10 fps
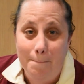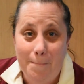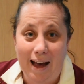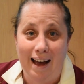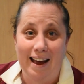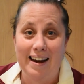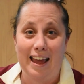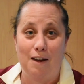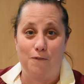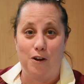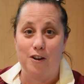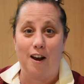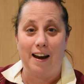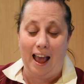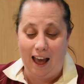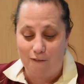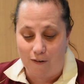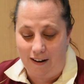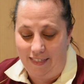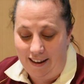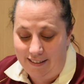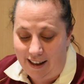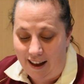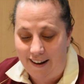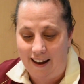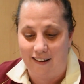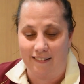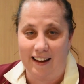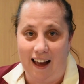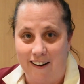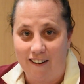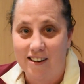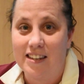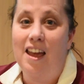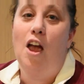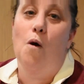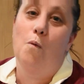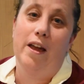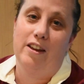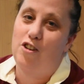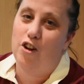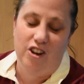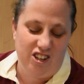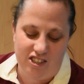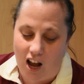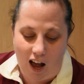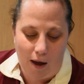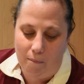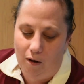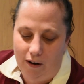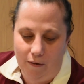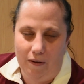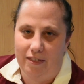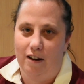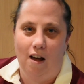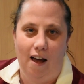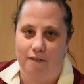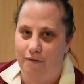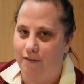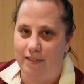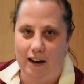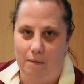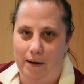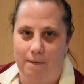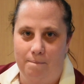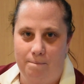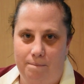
But if you don't have one of these cut-out cutters, you can just eyeball it with a knife. That'll be.